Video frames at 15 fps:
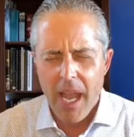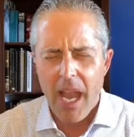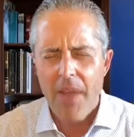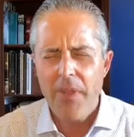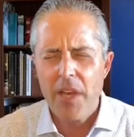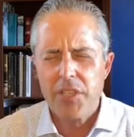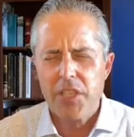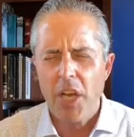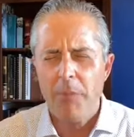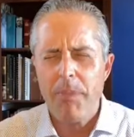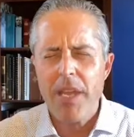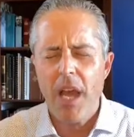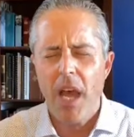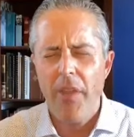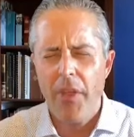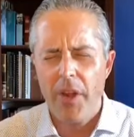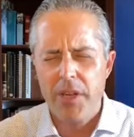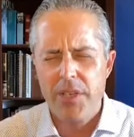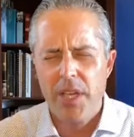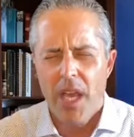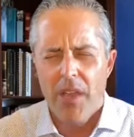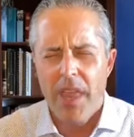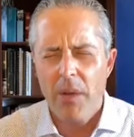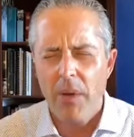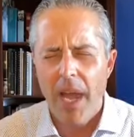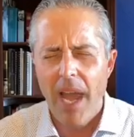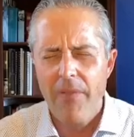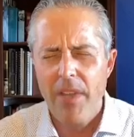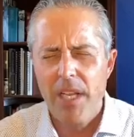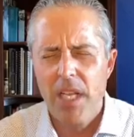And there shall be others that will
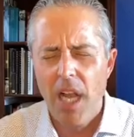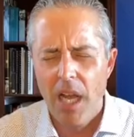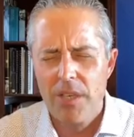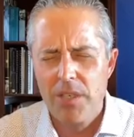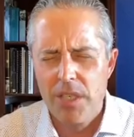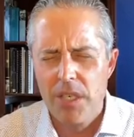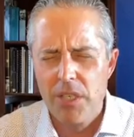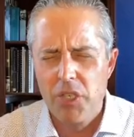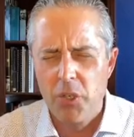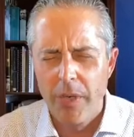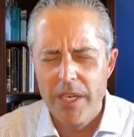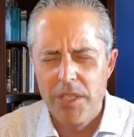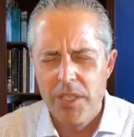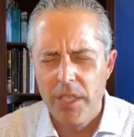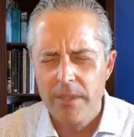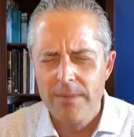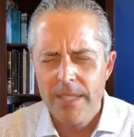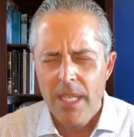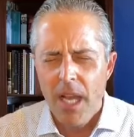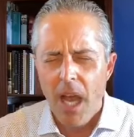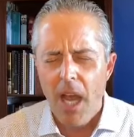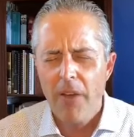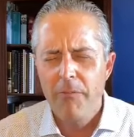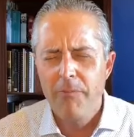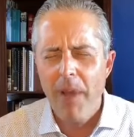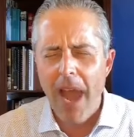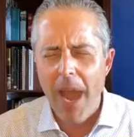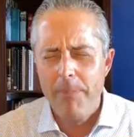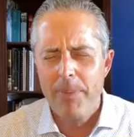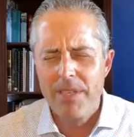have a concentration of
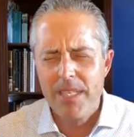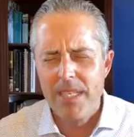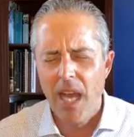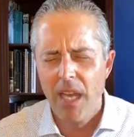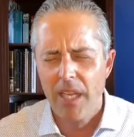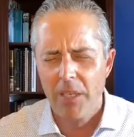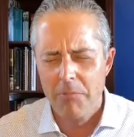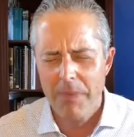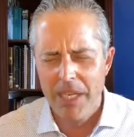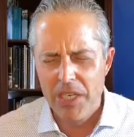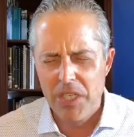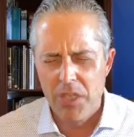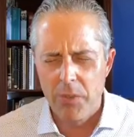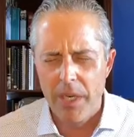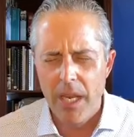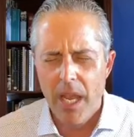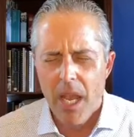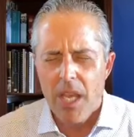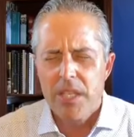apostolic ministry.